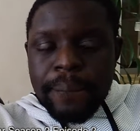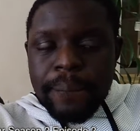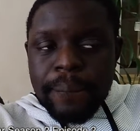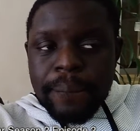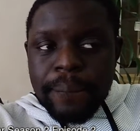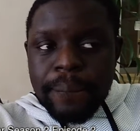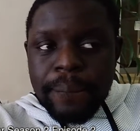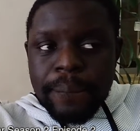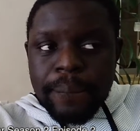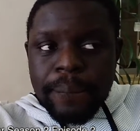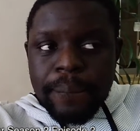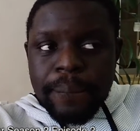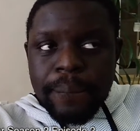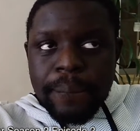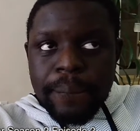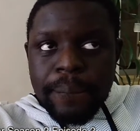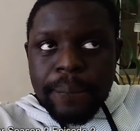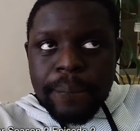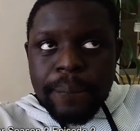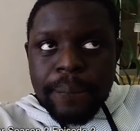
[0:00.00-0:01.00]

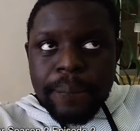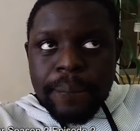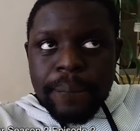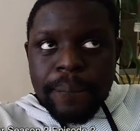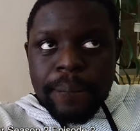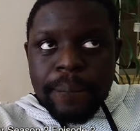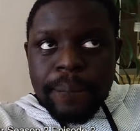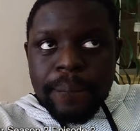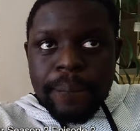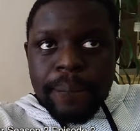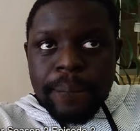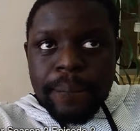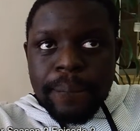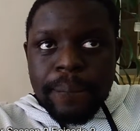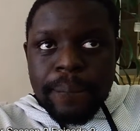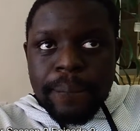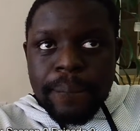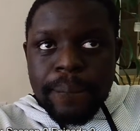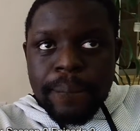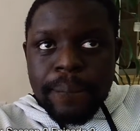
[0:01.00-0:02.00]

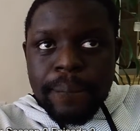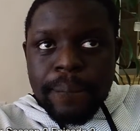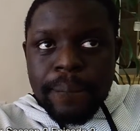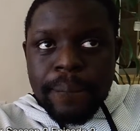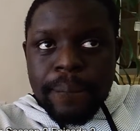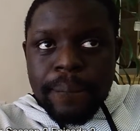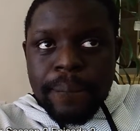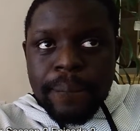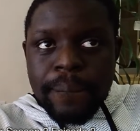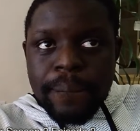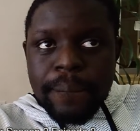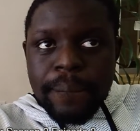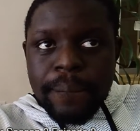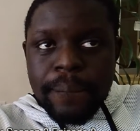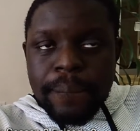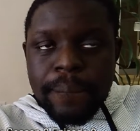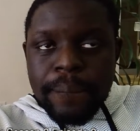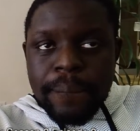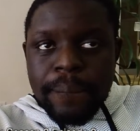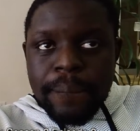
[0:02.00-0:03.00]

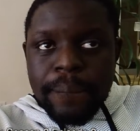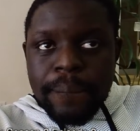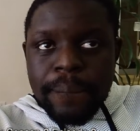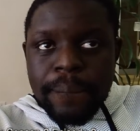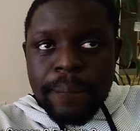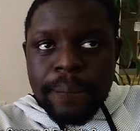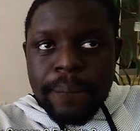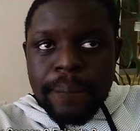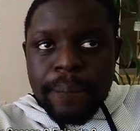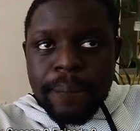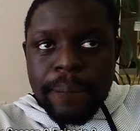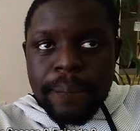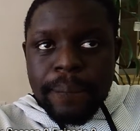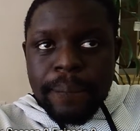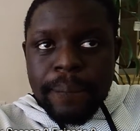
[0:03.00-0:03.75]
No words are spoken by the person on screen.